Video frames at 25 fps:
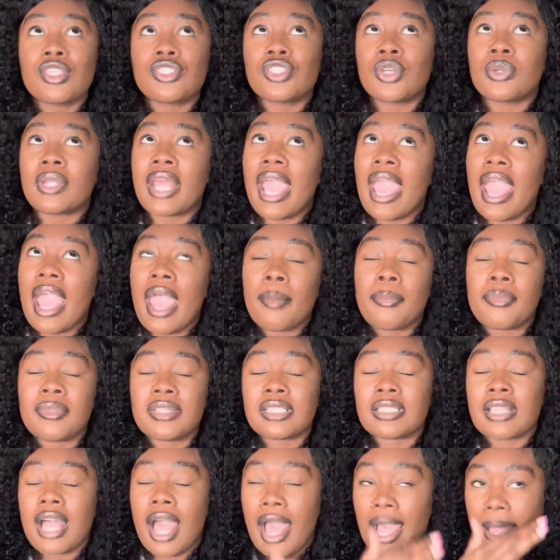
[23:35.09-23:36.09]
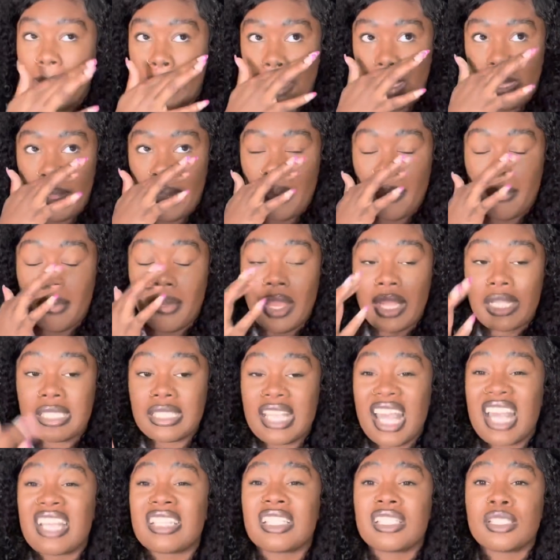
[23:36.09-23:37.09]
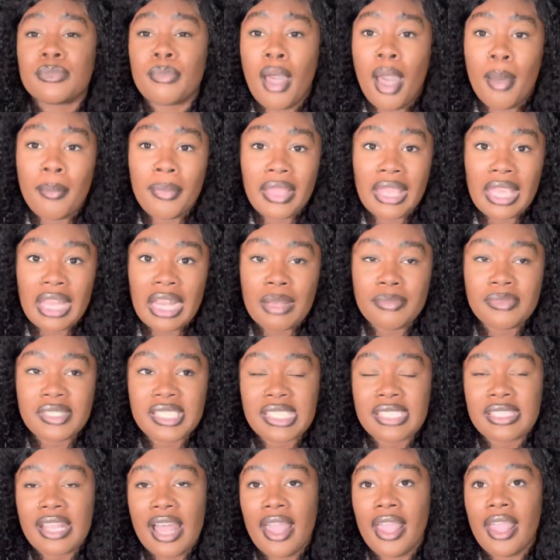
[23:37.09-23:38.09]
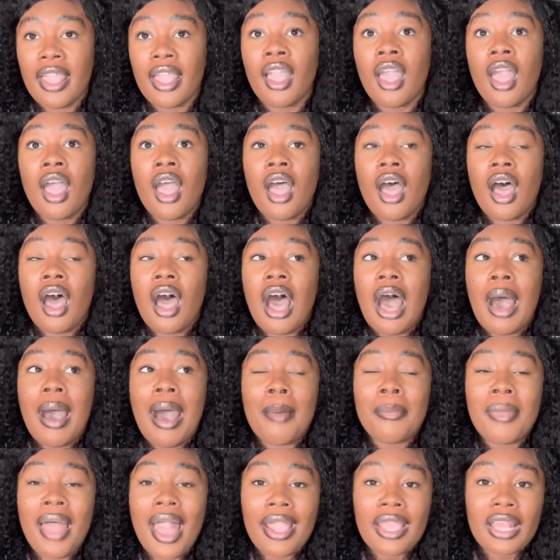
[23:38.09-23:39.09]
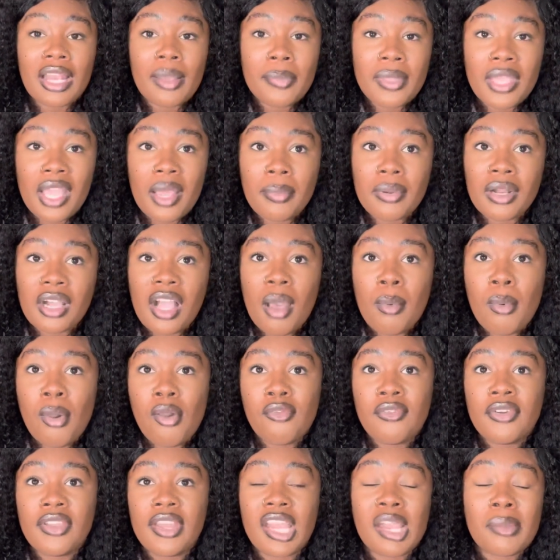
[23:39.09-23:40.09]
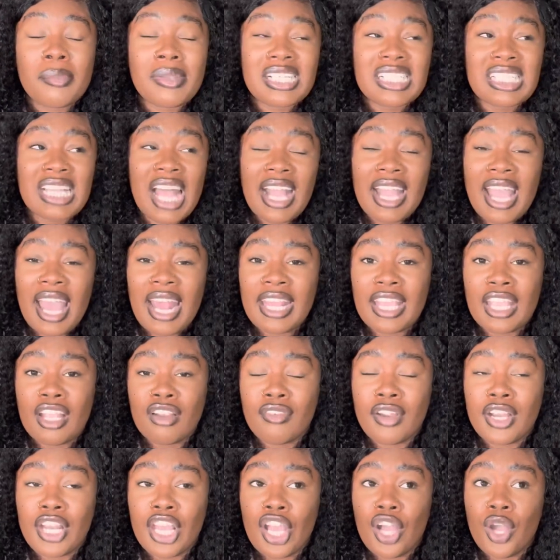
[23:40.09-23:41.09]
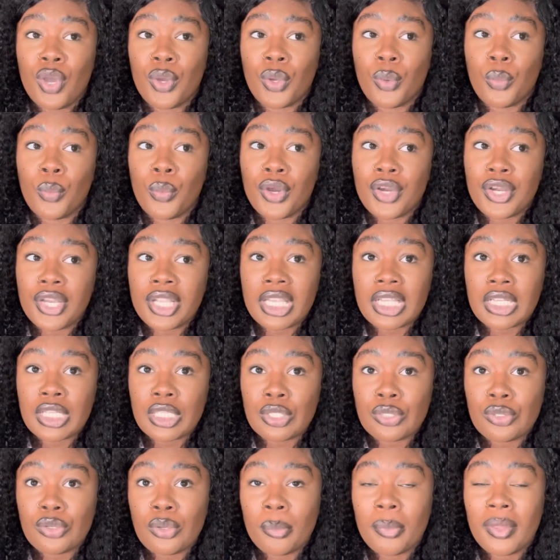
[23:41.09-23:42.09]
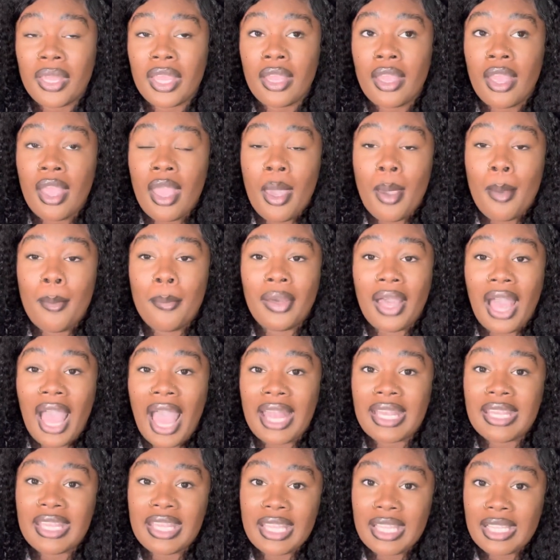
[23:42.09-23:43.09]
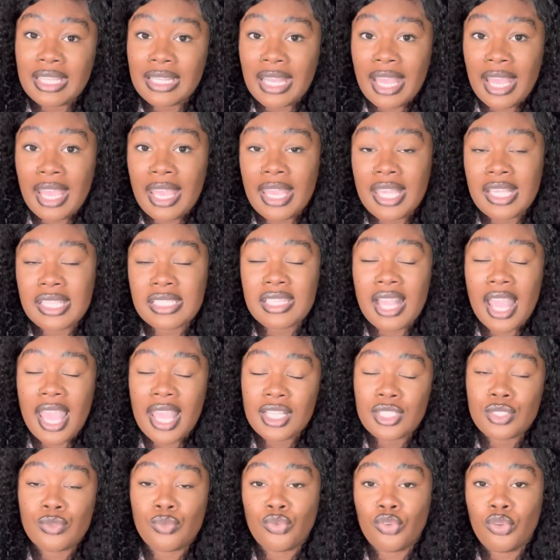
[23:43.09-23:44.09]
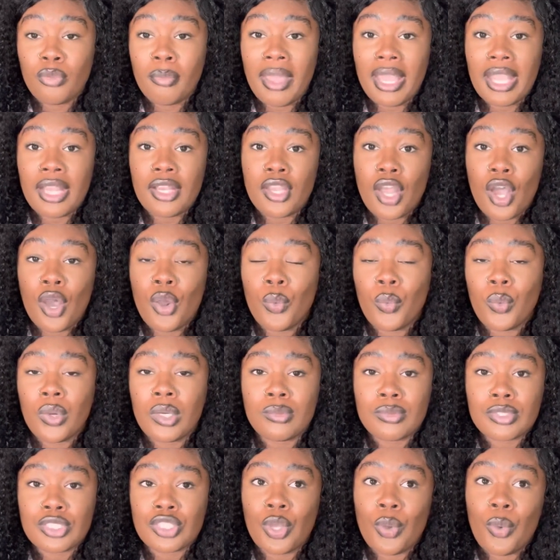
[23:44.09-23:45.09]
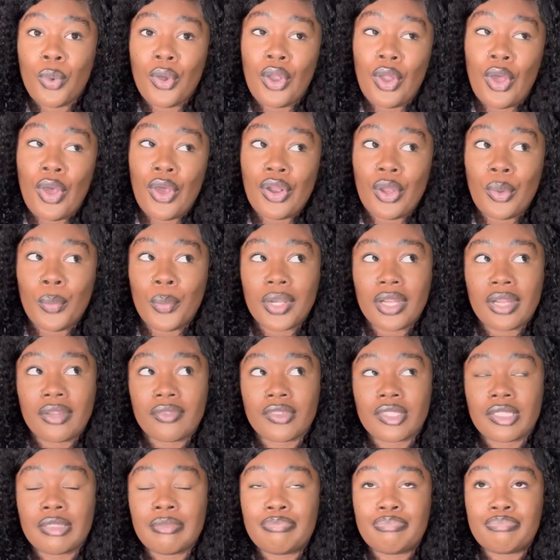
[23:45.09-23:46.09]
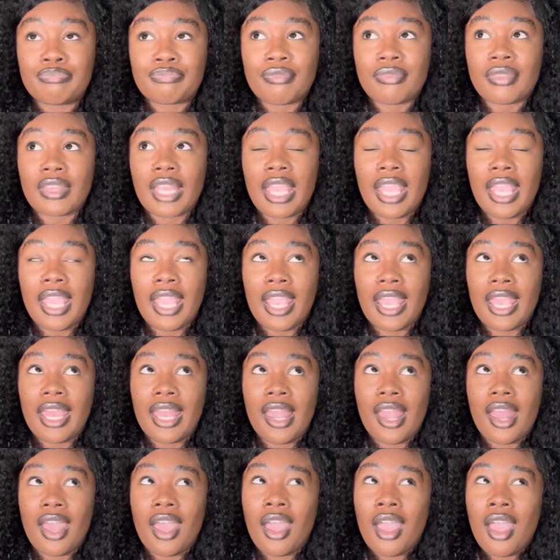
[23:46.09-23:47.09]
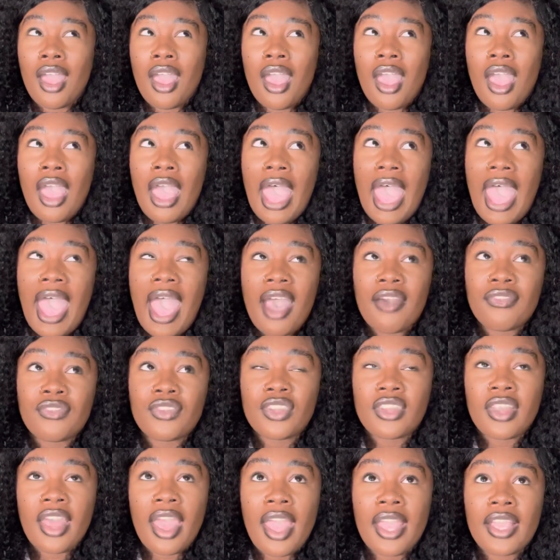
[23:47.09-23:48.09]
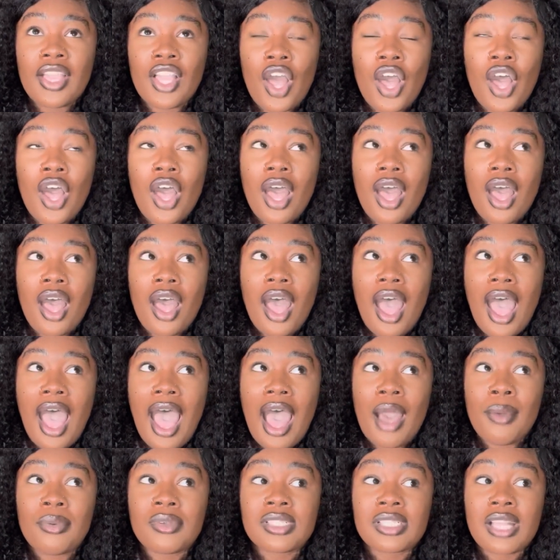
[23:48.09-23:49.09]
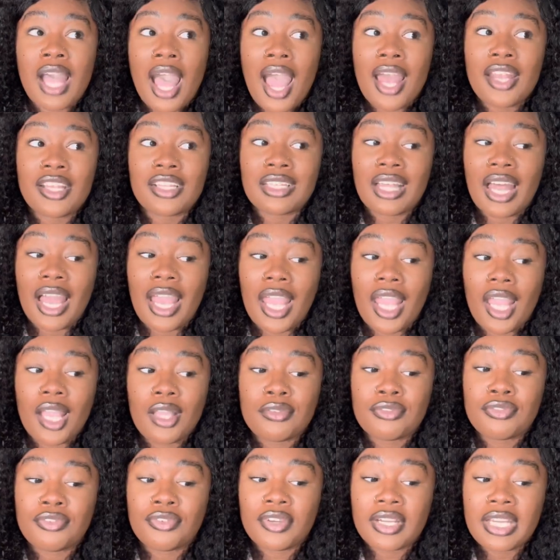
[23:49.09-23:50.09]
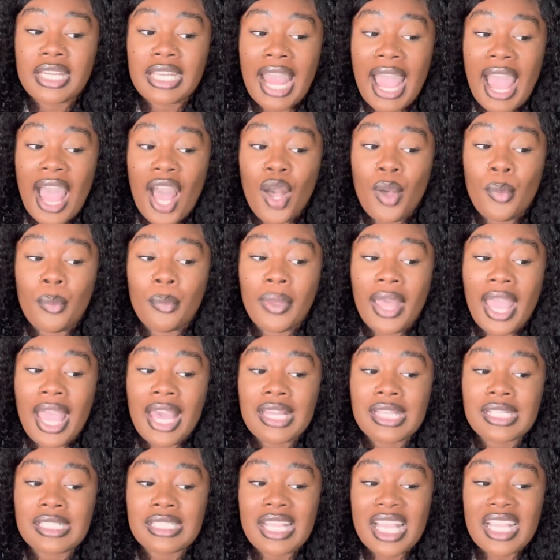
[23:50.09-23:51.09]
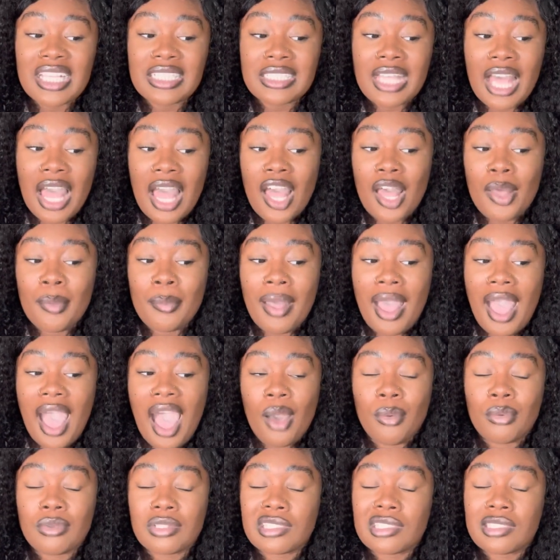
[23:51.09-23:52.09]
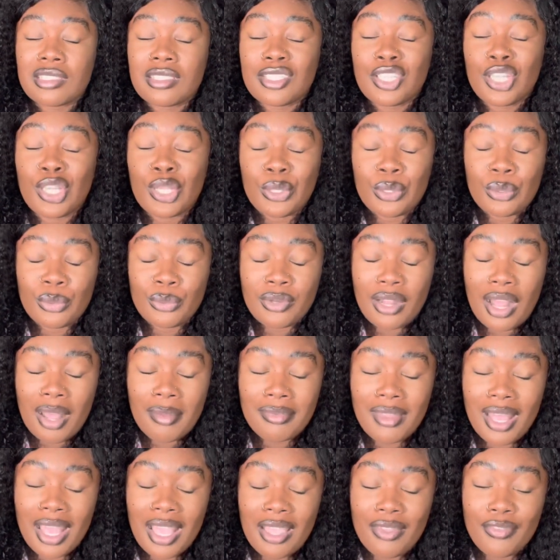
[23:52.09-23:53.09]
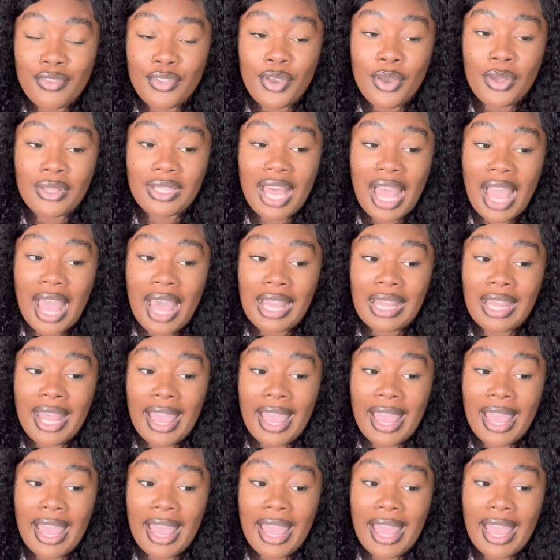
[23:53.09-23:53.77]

So that happens. I text his mama, and I'm just like, I'm not gonna be able to come over there because I gotta get ready and go to work in a little bit. But I did let his ex-roommate know what was going on or whatever. And after that, y'all, I was kind of like freaked out, but at the same time, I was tickled. I'm not even gonna lie.